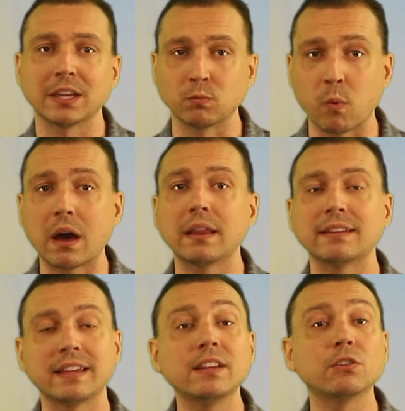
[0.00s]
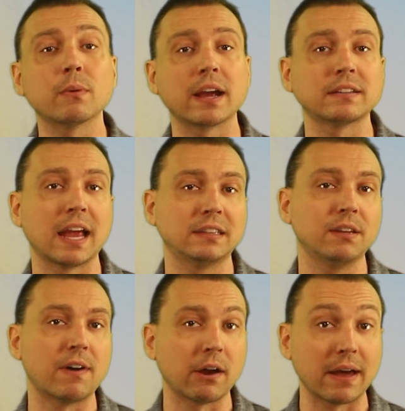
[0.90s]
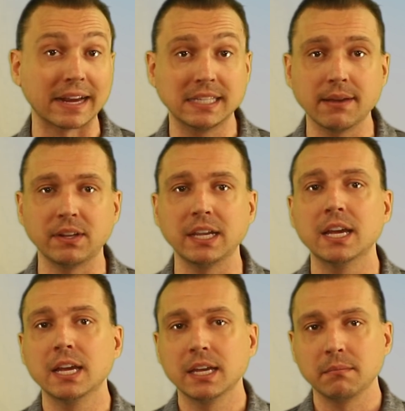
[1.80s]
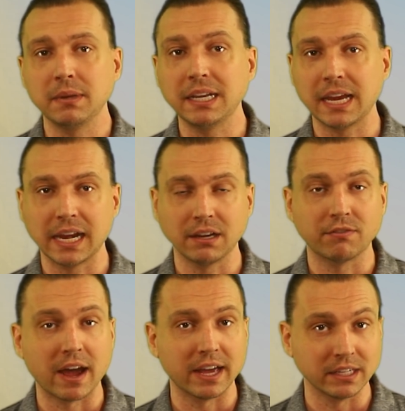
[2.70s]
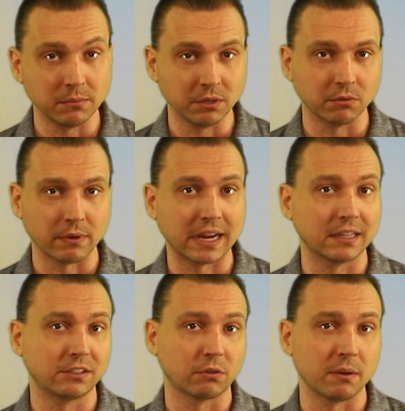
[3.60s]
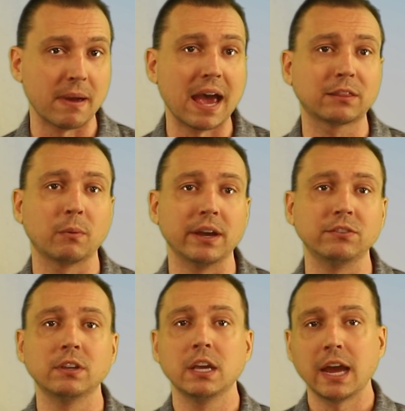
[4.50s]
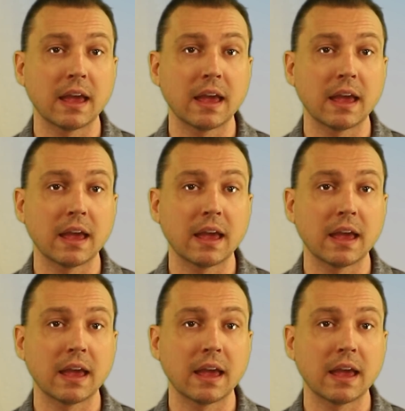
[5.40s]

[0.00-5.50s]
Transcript: as well as indirect antiviral activity mediated via immunoregulatory pathways,